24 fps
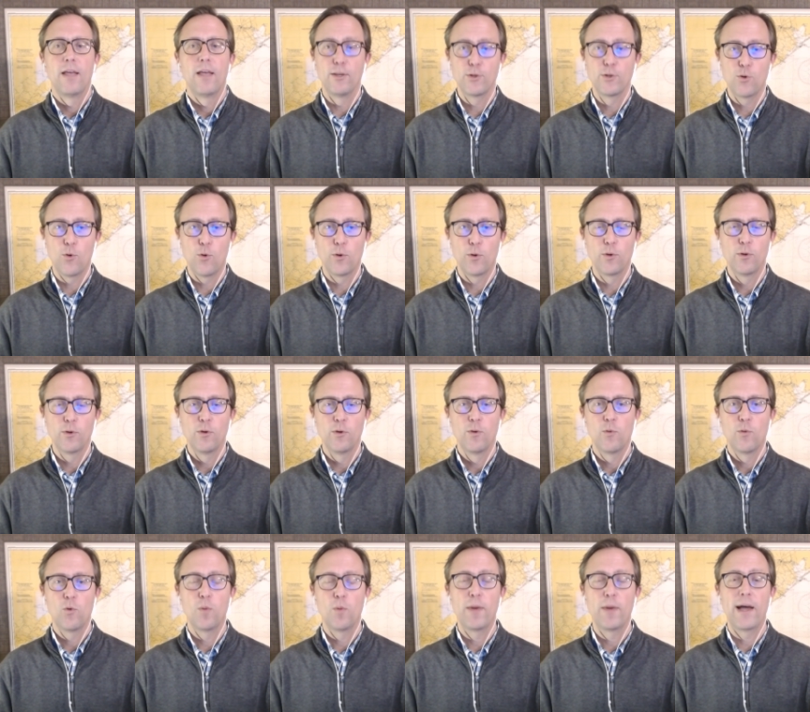And this quarter,
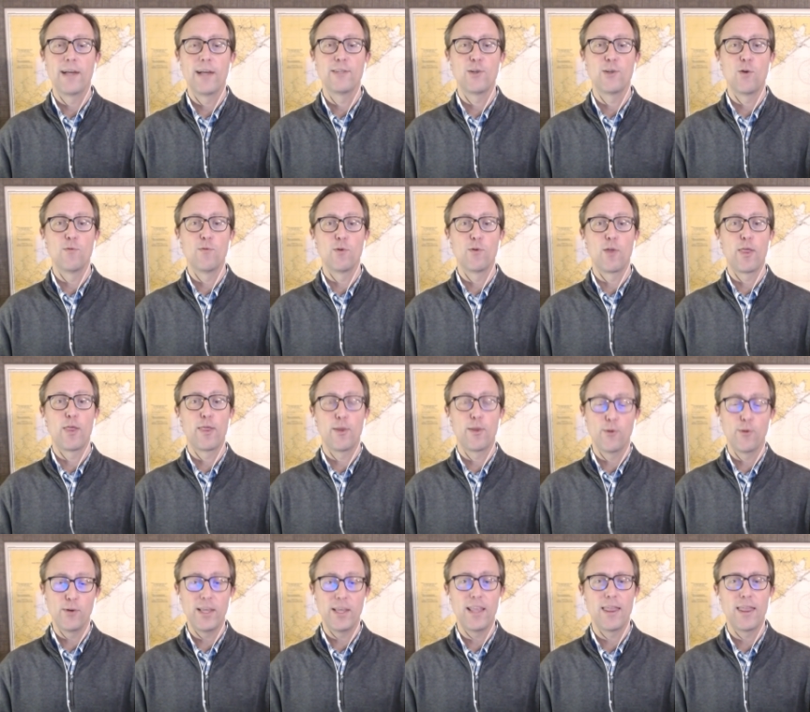we'll pass over
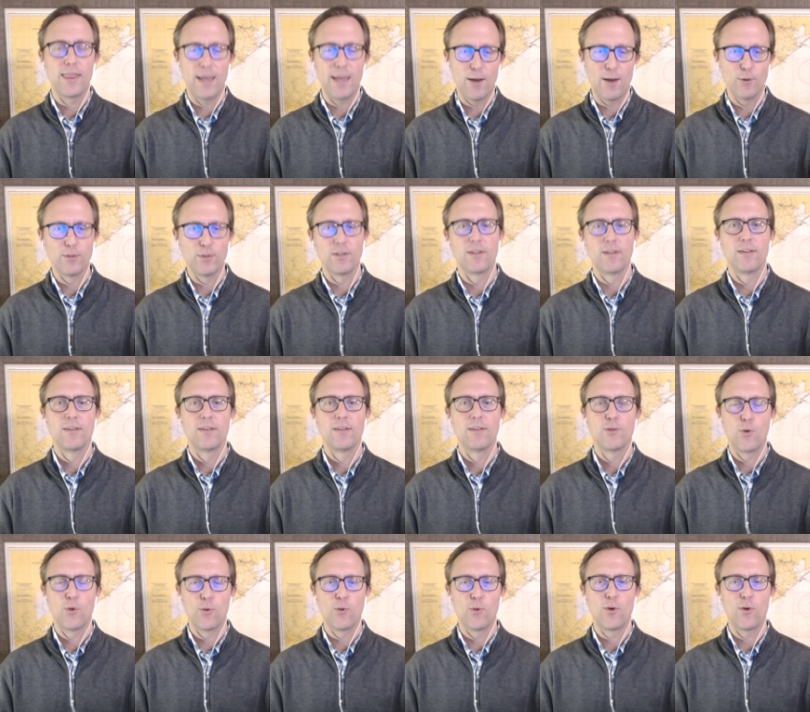30,000
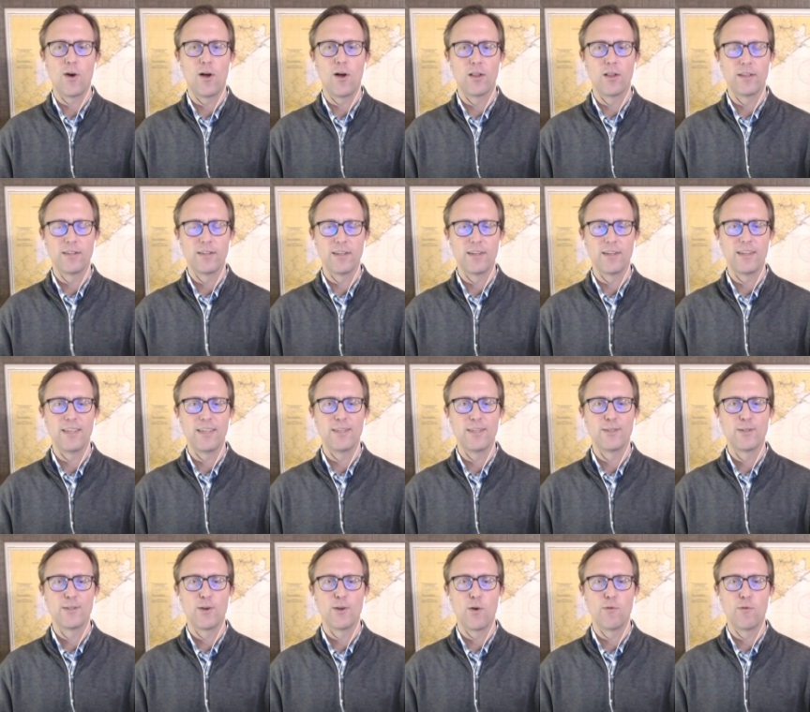total call
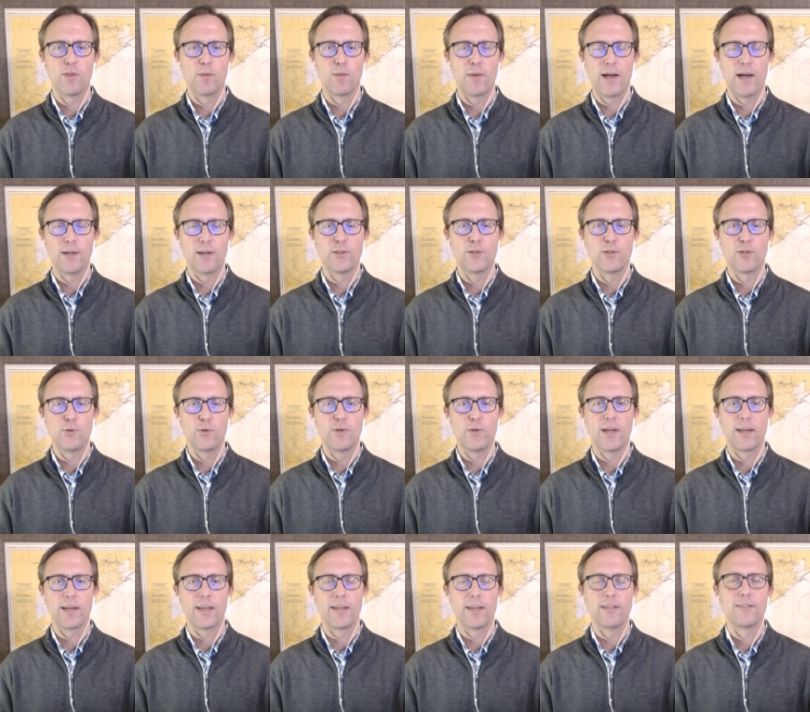attendees over the past two
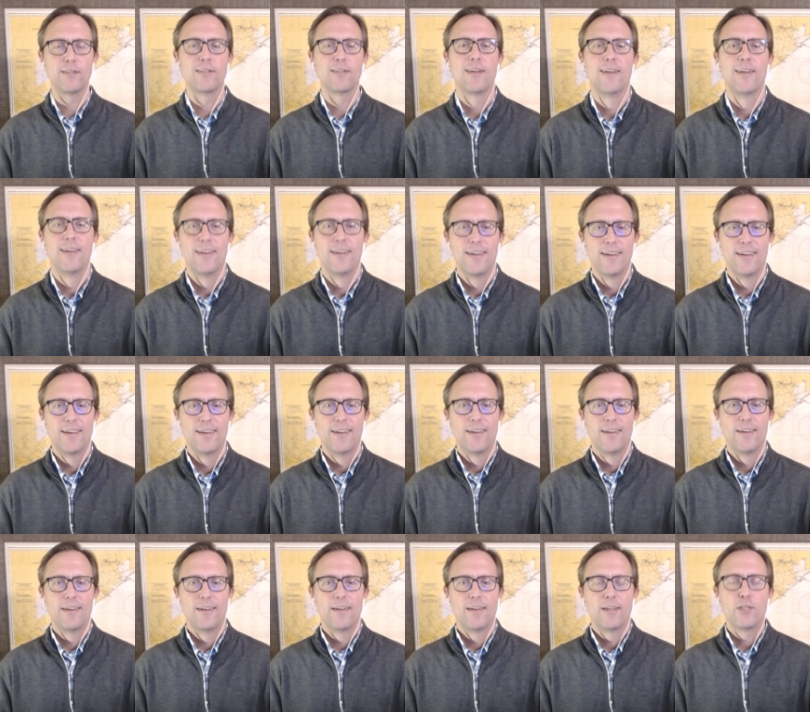decades.
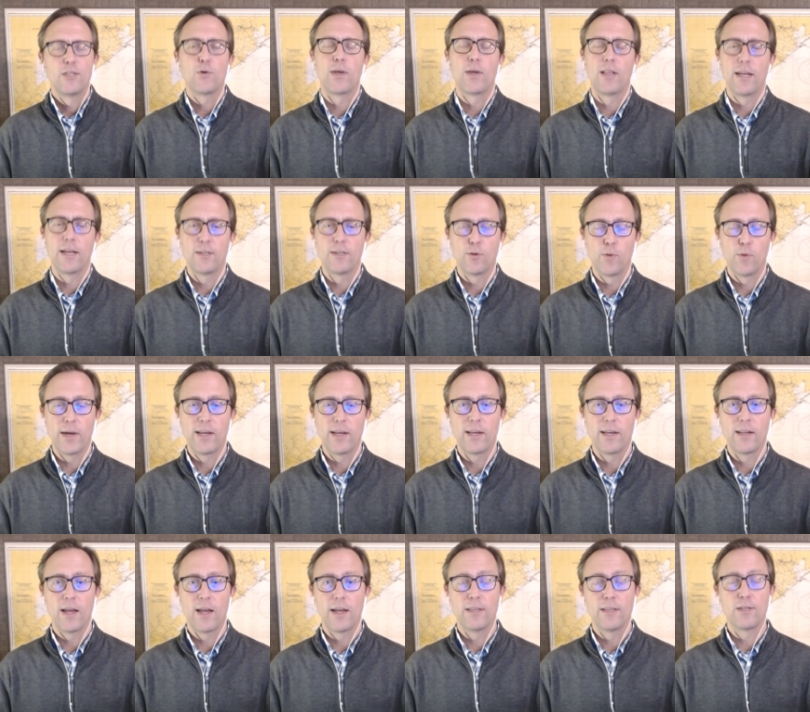So I'd like to
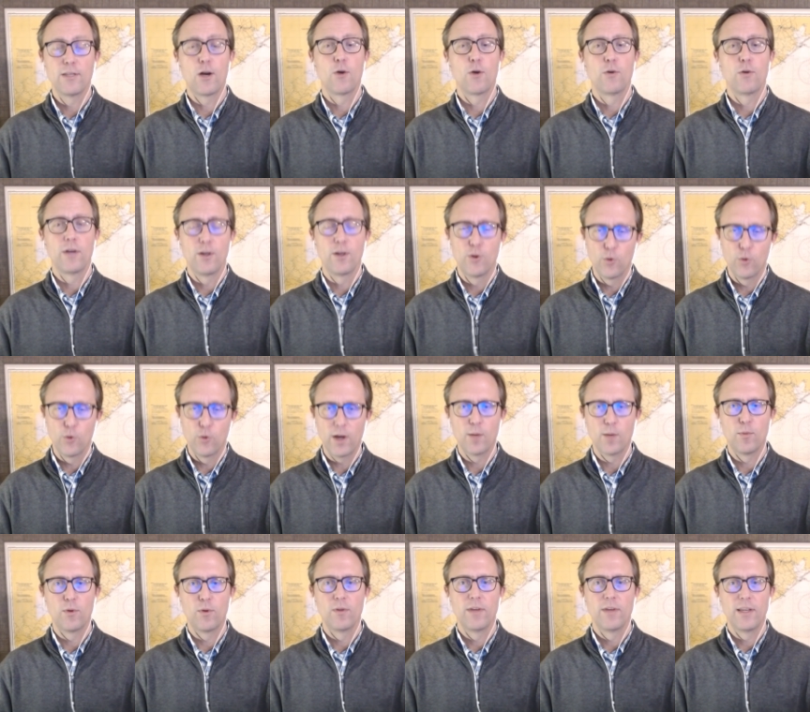recognize our
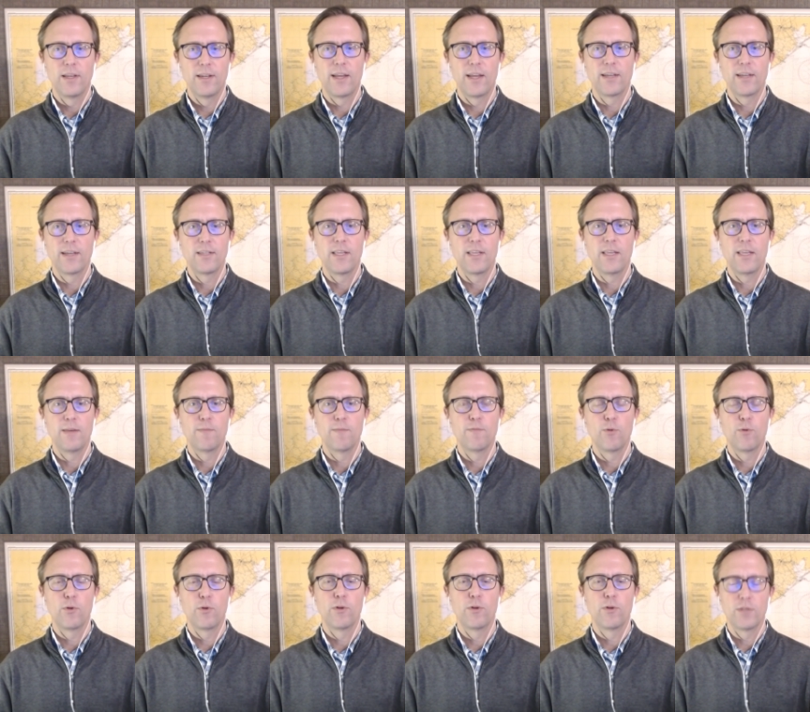incredible index
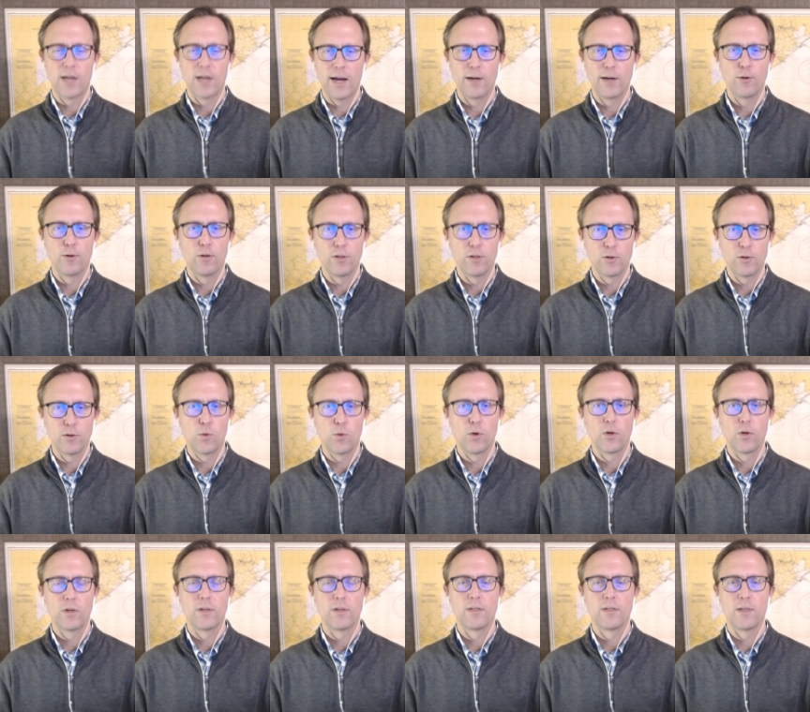team for their tireless
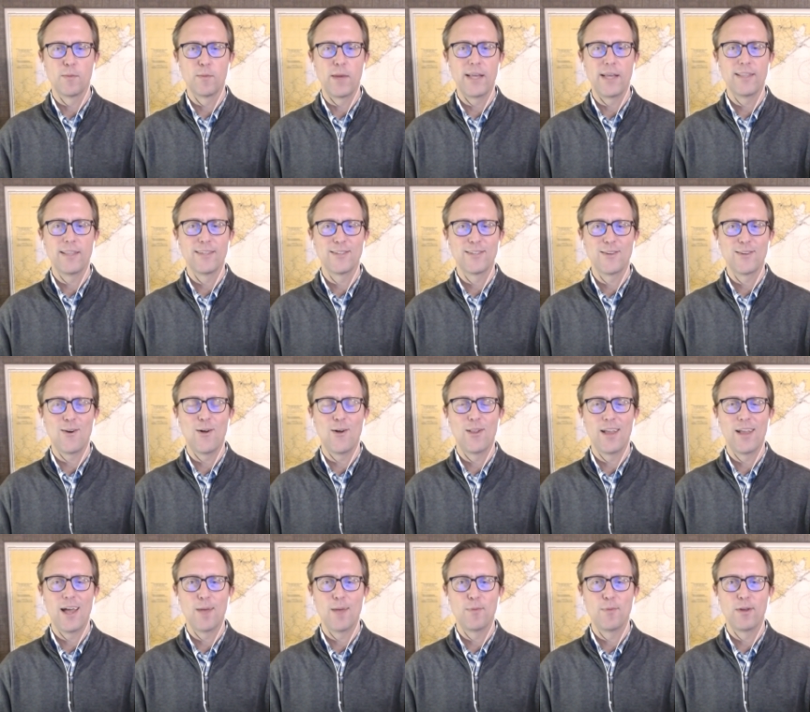work to make this
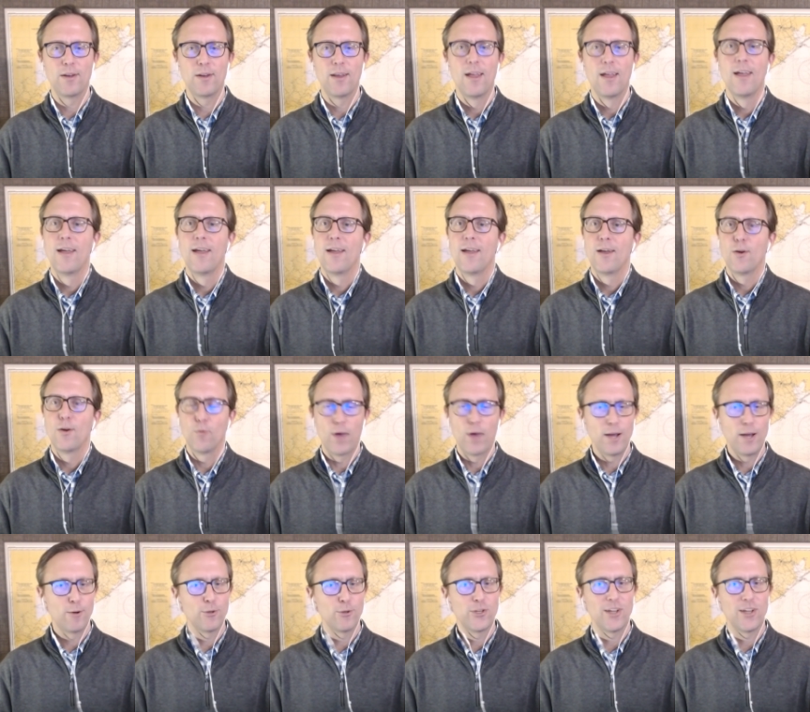call happen,
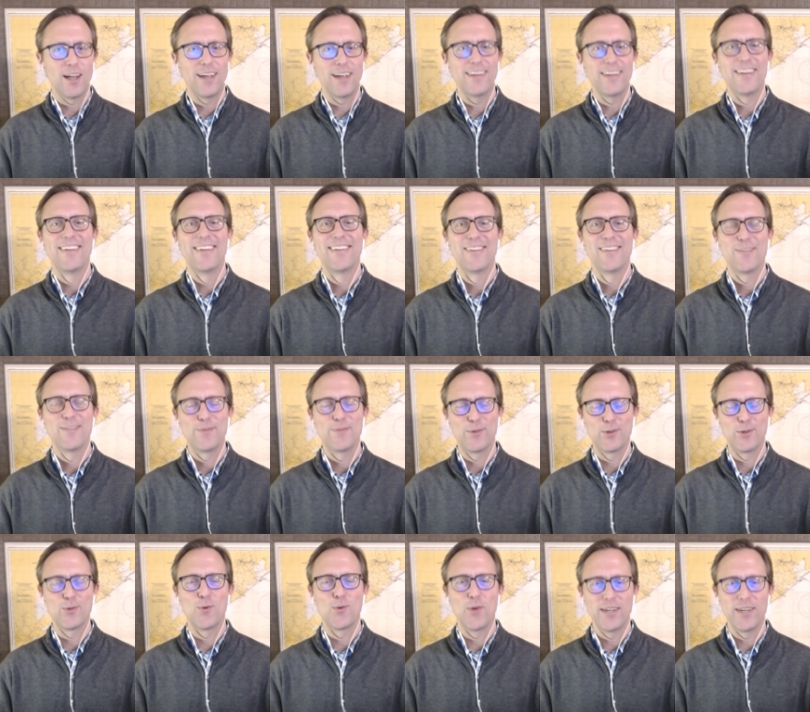rain or shine,
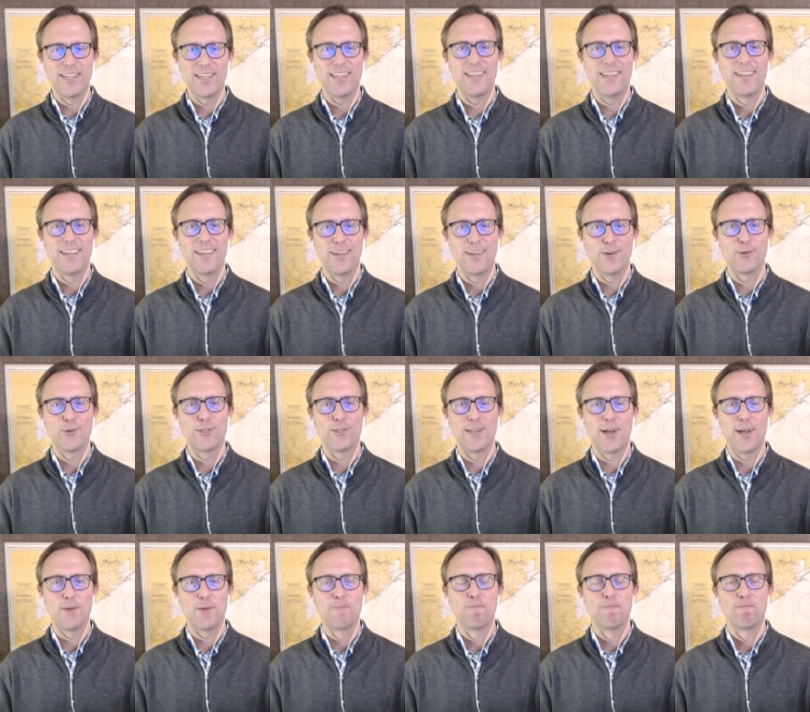for 20
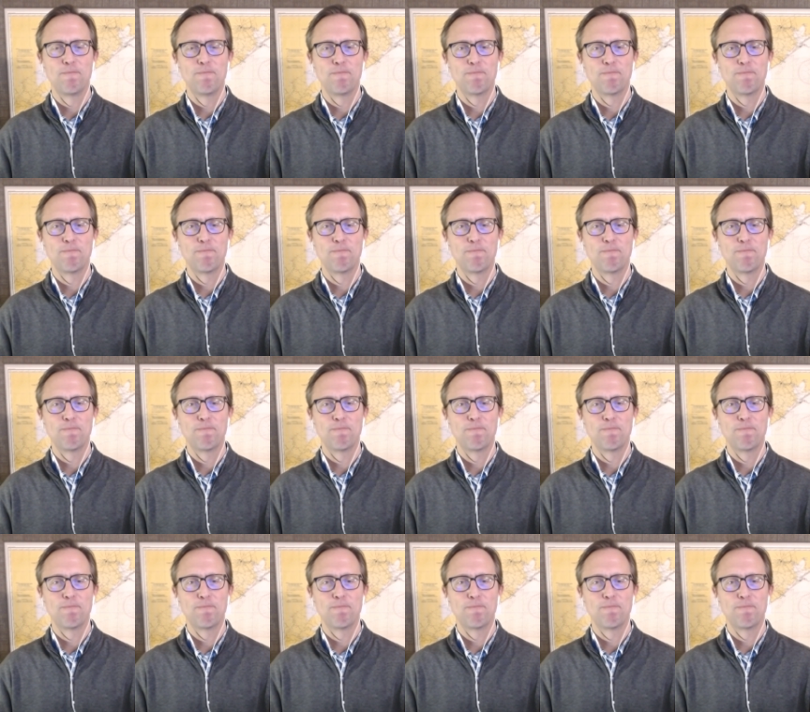years now.